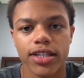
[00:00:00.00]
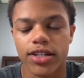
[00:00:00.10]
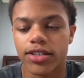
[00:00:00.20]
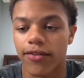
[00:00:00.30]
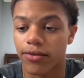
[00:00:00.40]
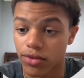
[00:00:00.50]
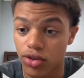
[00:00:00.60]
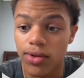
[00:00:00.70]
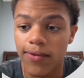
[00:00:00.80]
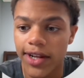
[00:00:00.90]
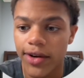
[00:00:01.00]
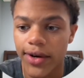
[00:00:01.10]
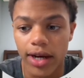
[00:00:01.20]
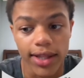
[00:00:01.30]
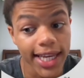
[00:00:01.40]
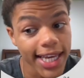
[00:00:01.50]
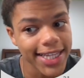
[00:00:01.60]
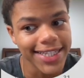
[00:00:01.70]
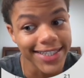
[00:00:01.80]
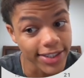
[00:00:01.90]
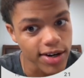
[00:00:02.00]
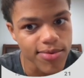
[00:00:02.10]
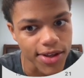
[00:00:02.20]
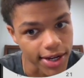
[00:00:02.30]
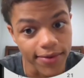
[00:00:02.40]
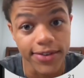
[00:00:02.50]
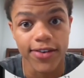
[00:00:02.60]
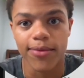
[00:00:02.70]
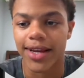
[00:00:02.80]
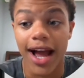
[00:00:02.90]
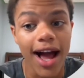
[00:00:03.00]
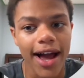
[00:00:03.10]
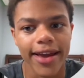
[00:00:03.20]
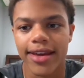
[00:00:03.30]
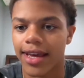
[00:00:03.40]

There's a YouTube video, and I'll link it in the description, of some guy.